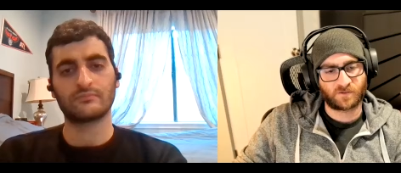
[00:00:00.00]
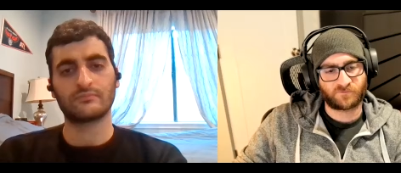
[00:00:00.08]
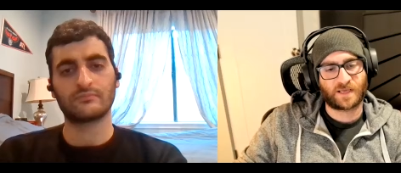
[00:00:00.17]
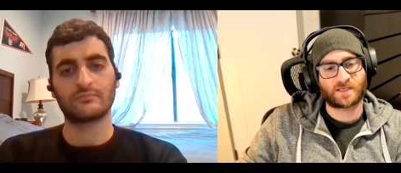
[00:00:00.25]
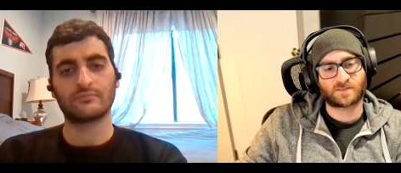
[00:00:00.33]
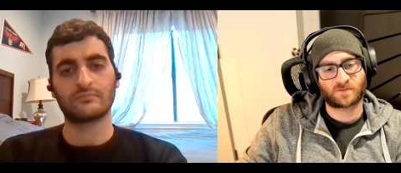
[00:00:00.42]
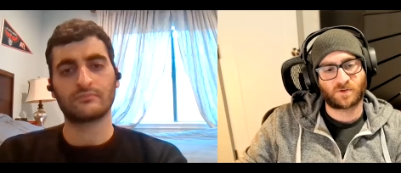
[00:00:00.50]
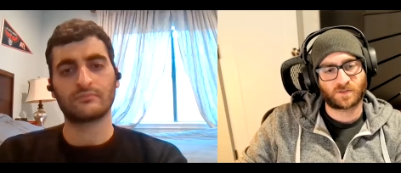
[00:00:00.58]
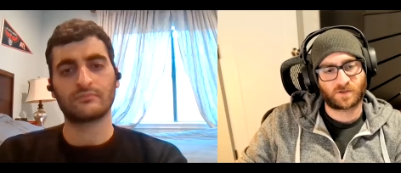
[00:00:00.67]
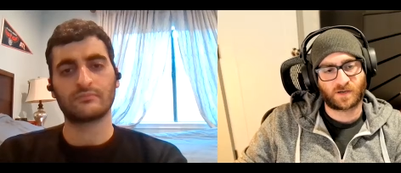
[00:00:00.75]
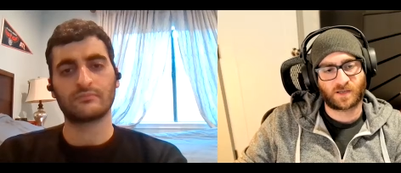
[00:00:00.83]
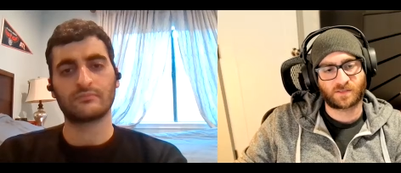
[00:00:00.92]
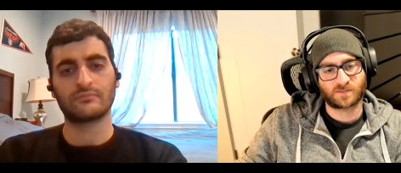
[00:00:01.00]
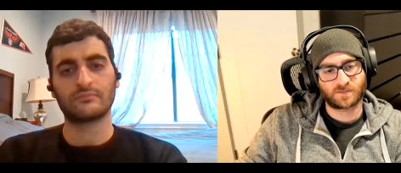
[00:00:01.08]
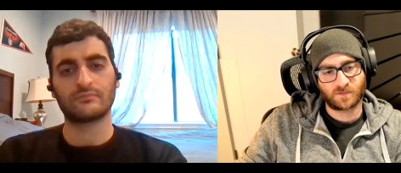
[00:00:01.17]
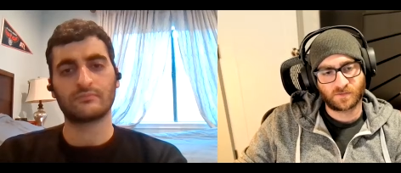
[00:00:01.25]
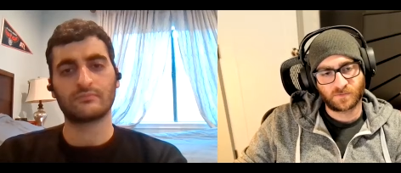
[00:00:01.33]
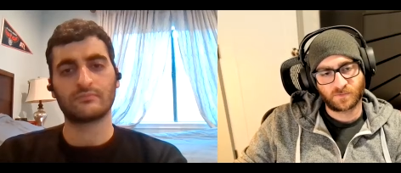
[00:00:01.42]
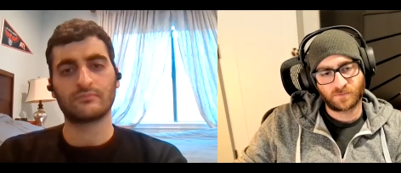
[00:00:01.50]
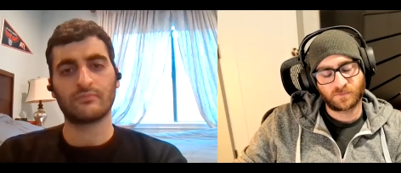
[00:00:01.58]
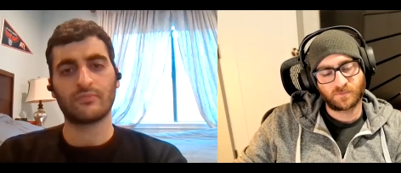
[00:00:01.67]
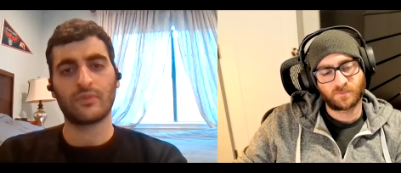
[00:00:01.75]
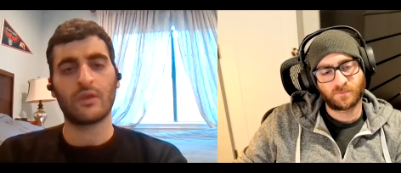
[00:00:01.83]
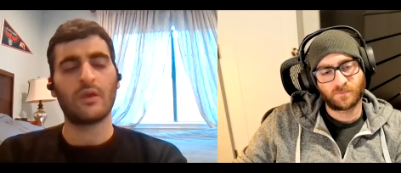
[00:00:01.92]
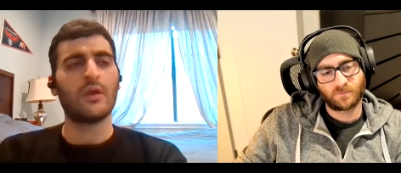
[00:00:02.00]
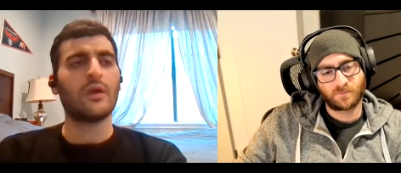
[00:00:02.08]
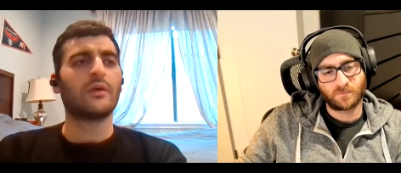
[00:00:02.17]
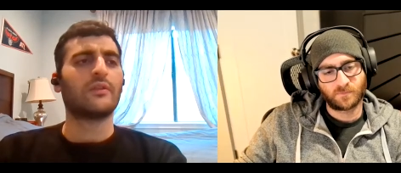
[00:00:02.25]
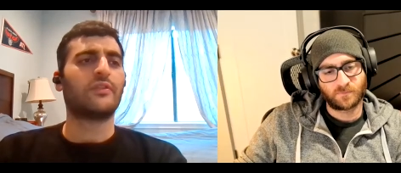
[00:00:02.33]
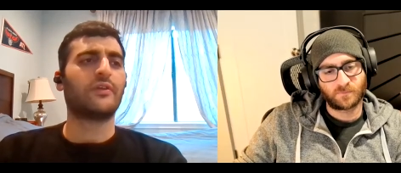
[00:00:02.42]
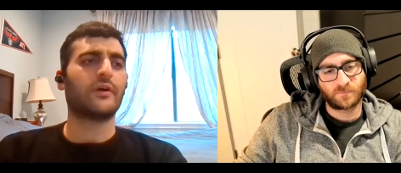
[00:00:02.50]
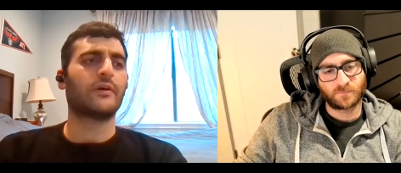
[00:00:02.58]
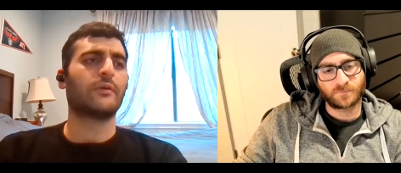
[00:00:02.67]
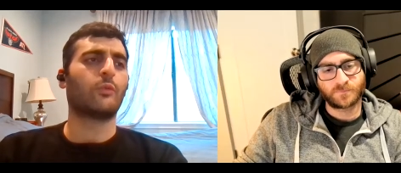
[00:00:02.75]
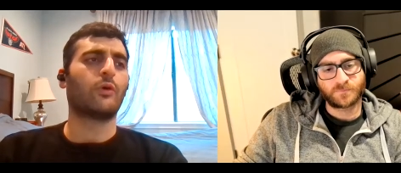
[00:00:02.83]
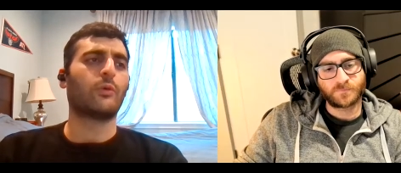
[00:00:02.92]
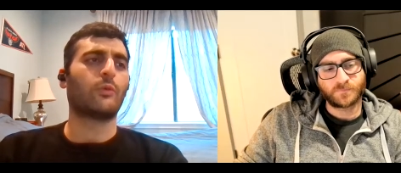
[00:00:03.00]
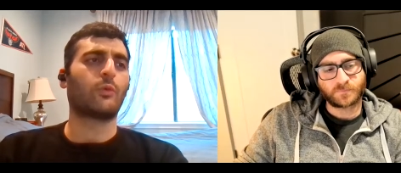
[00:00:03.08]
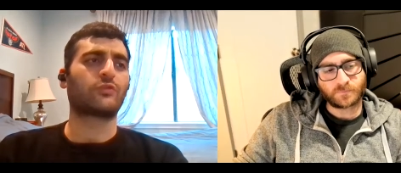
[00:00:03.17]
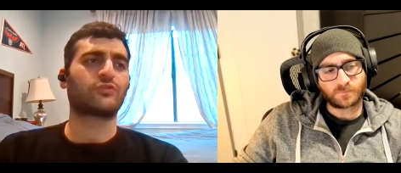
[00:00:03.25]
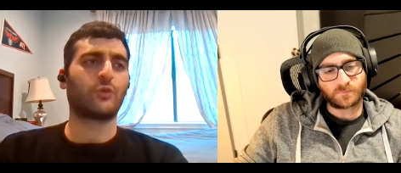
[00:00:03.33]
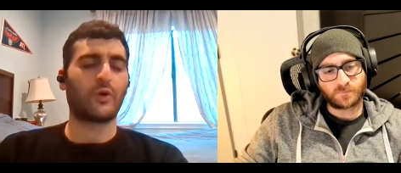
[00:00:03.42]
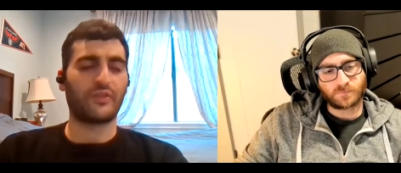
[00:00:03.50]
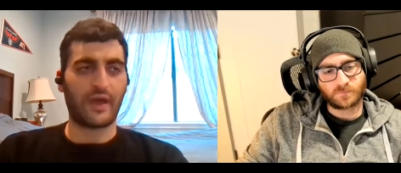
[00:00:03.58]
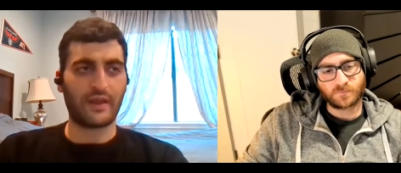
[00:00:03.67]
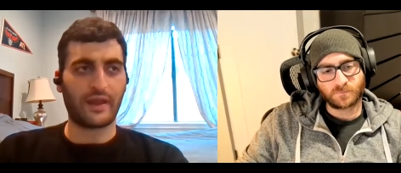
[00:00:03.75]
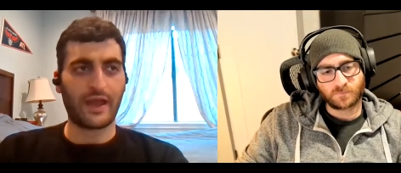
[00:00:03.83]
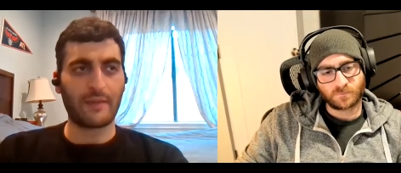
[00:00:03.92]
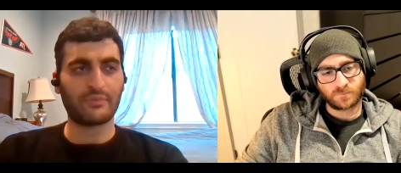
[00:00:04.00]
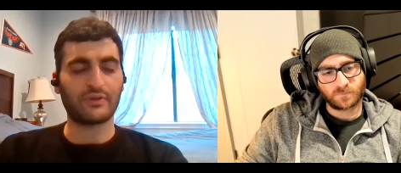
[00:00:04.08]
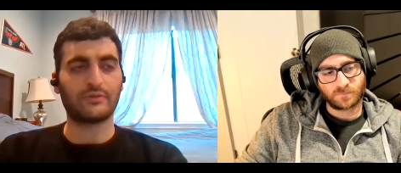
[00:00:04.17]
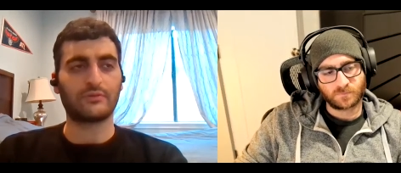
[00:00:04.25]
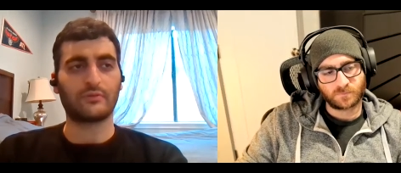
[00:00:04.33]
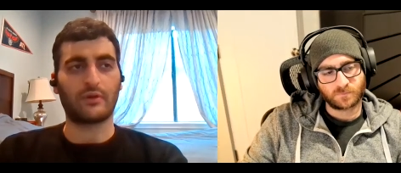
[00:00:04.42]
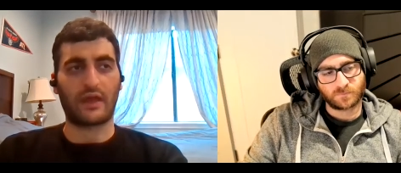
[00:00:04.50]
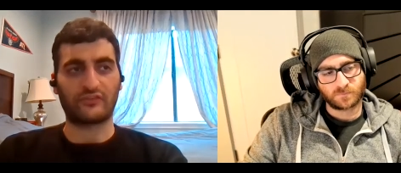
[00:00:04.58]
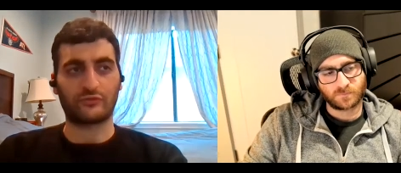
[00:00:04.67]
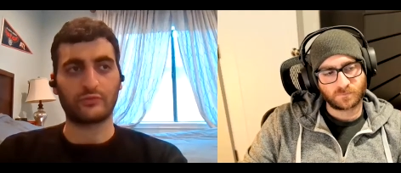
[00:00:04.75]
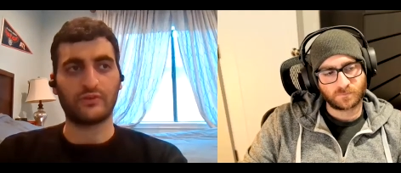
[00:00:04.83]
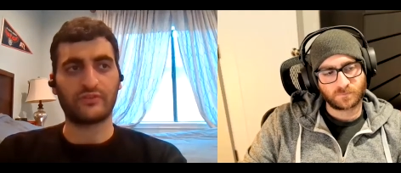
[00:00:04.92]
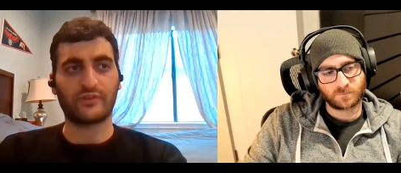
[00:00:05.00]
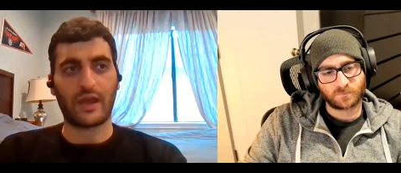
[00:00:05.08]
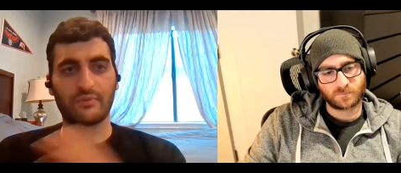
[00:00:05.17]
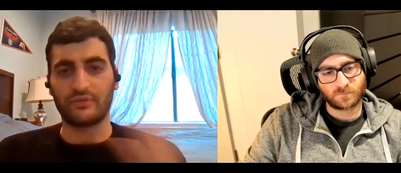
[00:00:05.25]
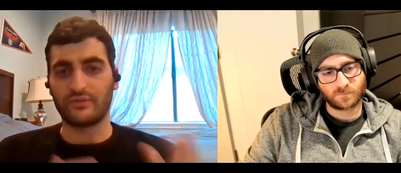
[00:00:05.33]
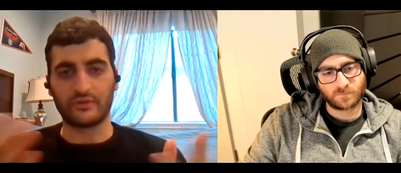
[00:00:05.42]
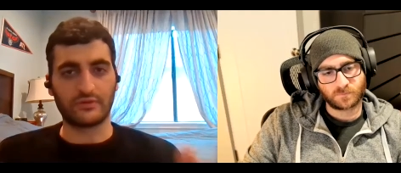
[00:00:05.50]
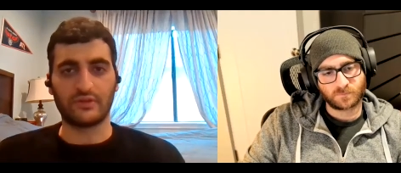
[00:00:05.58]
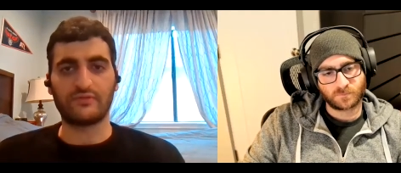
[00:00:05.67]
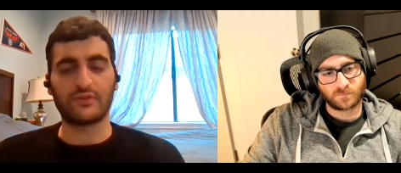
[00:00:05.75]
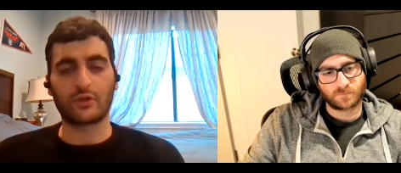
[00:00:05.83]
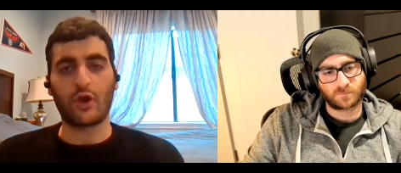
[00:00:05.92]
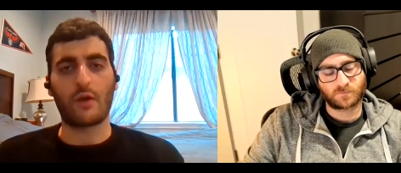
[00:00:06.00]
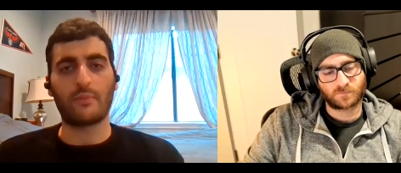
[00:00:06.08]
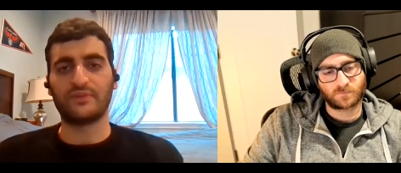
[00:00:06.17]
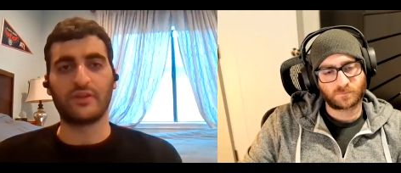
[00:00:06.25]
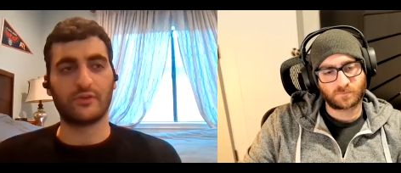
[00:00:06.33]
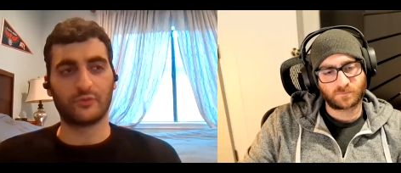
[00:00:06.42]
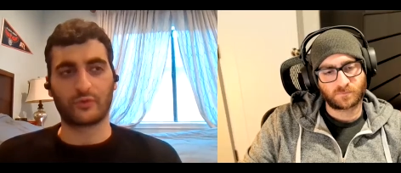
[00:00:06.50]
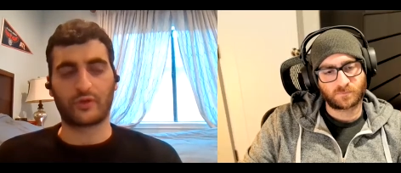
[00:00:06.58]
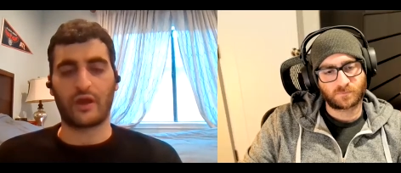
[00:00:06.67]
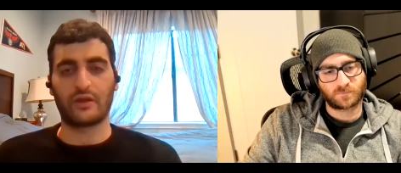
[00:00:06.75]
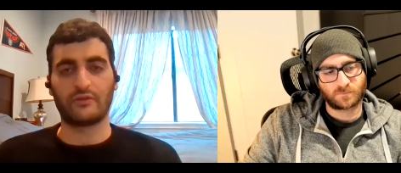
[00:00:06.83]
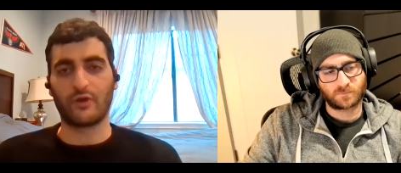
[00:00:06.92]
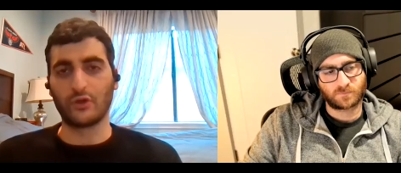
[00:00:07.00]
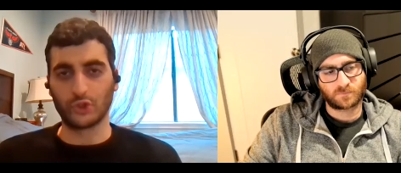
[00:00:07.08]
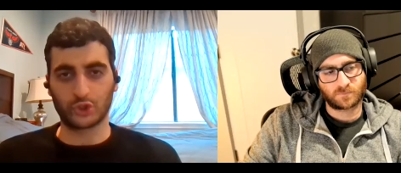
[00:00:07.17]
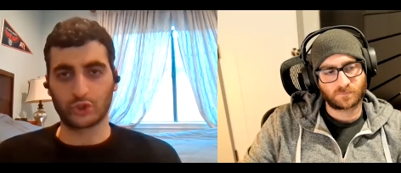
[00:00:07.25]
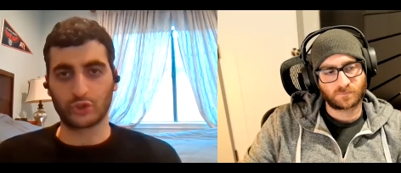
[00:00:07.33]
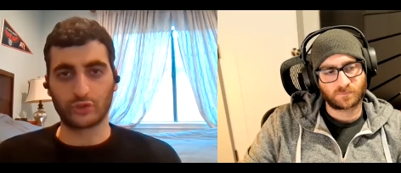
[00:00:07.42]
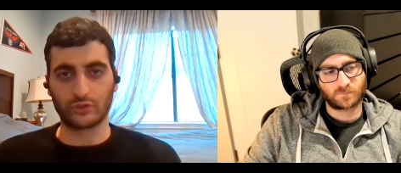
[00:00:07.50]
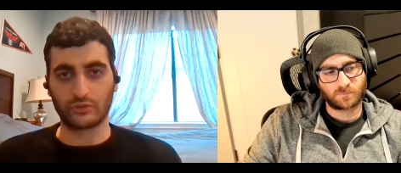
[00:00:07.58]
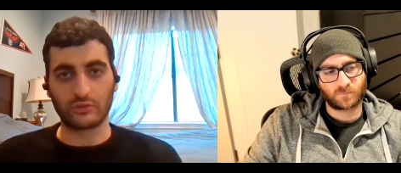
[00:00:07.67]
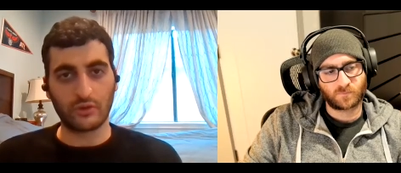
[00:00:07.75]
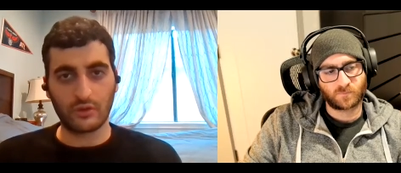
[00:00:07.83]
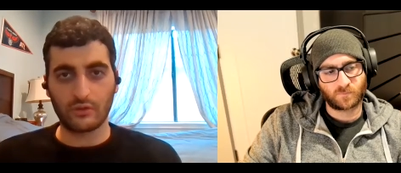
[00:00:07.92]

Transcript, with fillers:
Speaker 1: fiasco on their hands.
Speaker 2: So when that happened, as soon as it happened, even the commentators were kind of unsure.